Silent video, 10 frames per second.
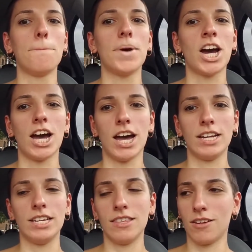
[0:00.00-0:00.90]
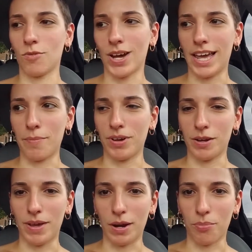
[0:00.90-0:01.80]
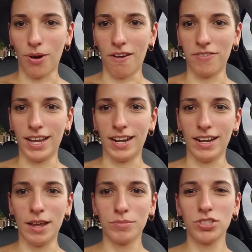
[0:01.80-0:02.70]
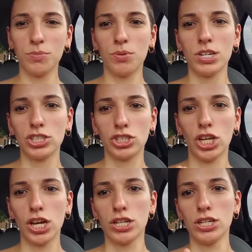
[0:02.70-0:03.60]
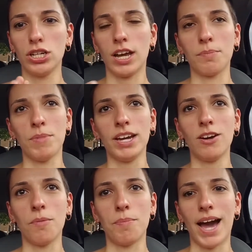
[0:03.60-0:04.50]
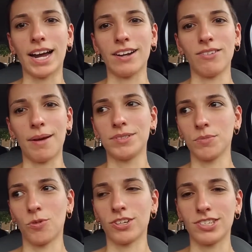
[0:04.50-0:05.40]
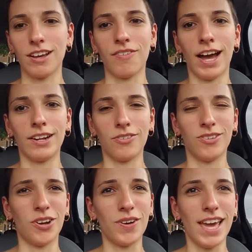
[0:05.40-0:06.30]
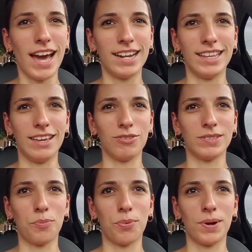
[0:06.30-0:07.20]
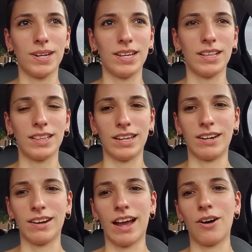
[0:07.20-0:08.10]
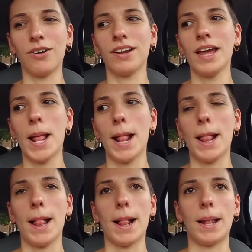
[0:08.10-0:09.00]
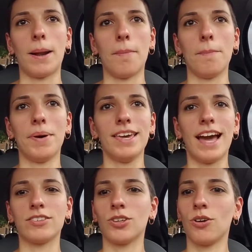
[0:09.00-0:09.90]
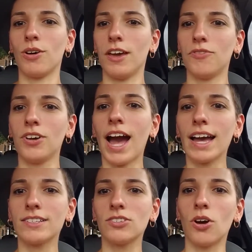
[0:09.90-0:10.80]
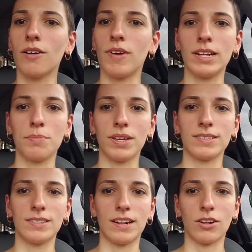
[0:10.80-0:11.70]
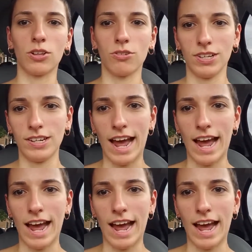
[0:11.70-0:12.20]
But either way, I'm going to make a profit and I'm super excited. I might go back and grab some more stuff. I don't know yet. It was pretty cleared out. But yeah, so if you guys know of any places that are closing